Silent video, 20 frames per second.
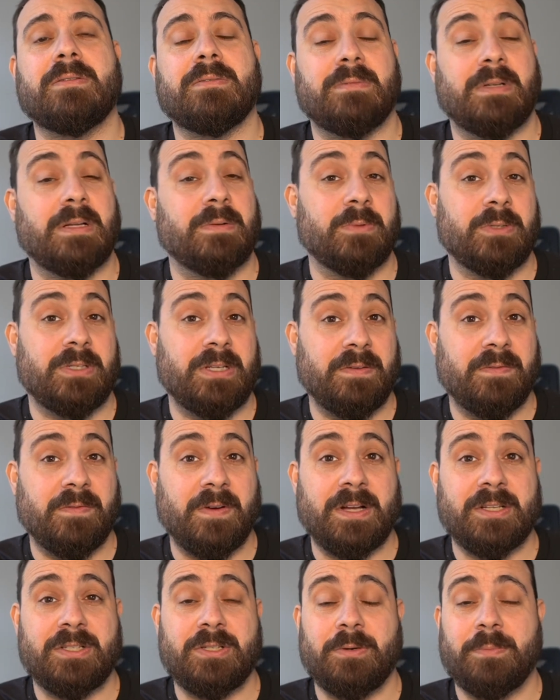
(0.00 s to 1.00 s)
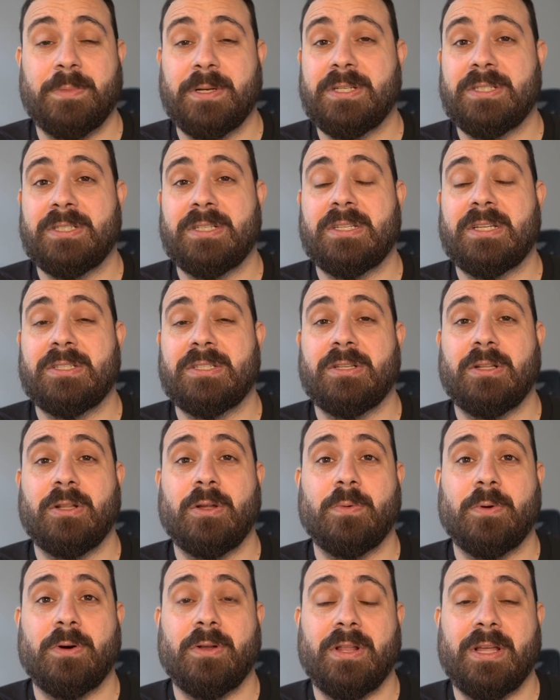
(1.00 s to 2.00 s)
would say faster, because it has a
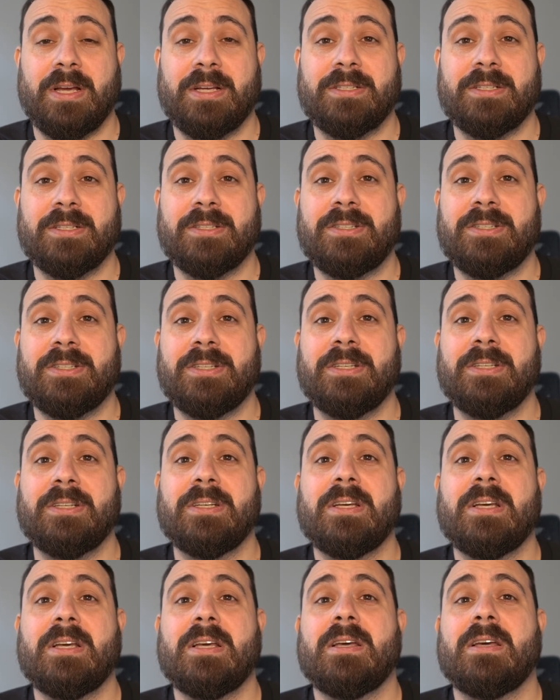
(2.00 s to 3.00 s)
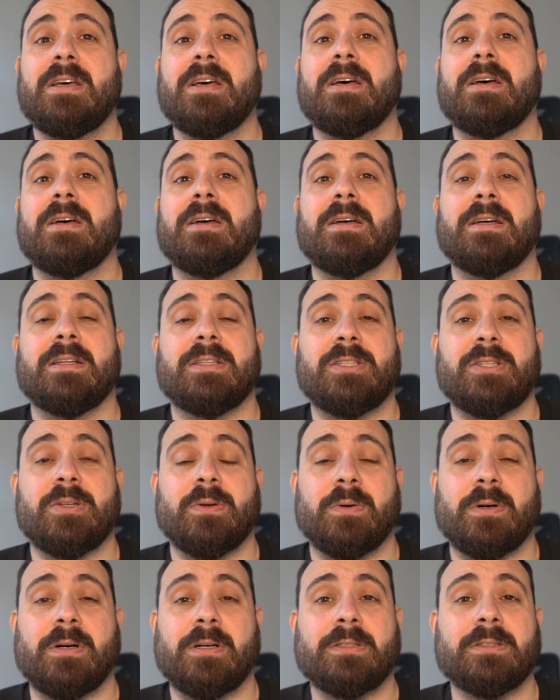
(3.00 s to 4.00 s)
lower latency and
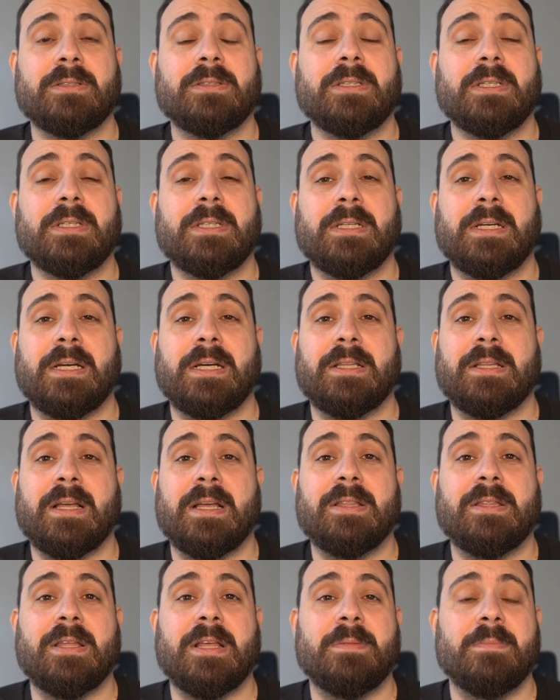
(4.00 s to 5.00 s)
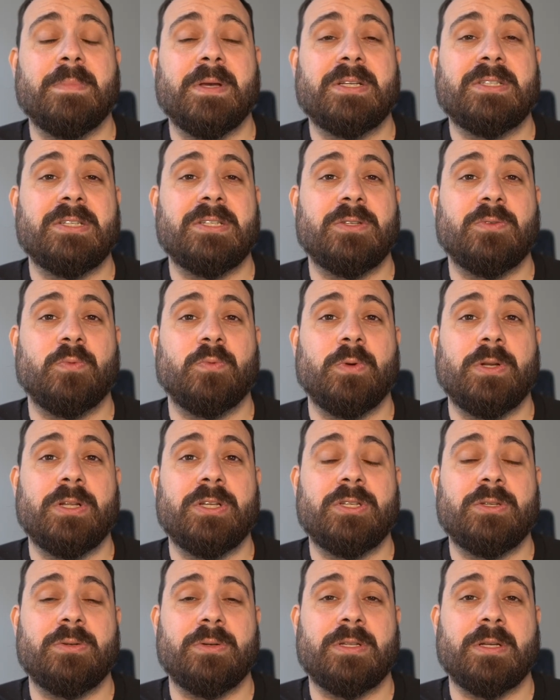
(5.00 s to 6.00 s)
so on. And that makes it really
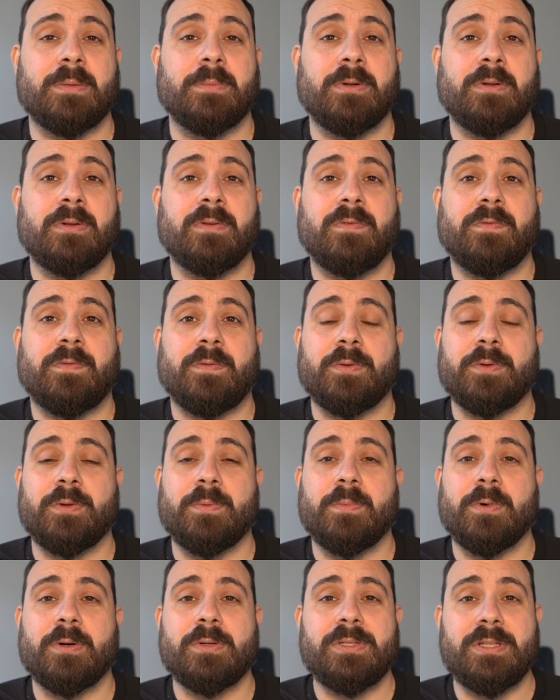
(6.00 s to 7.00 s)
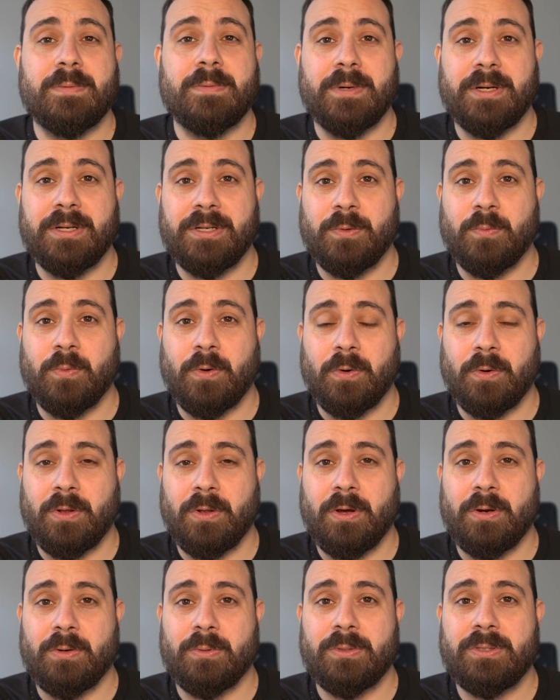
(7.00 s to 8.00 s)
suitable for the most demanding
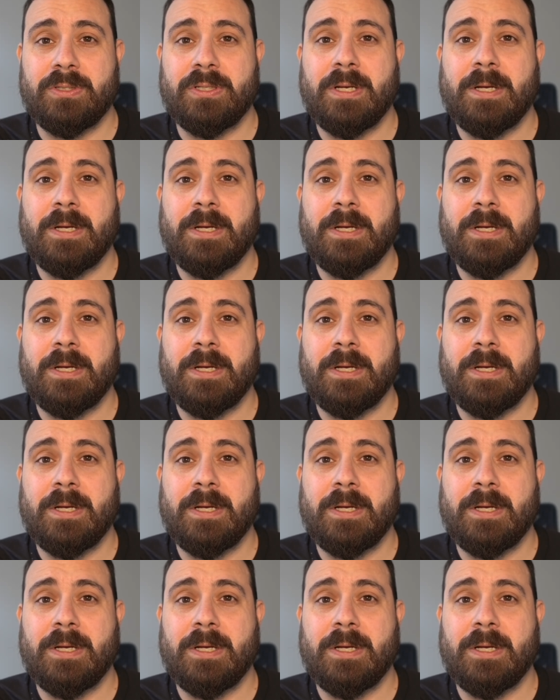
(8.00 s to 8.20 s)
workloads.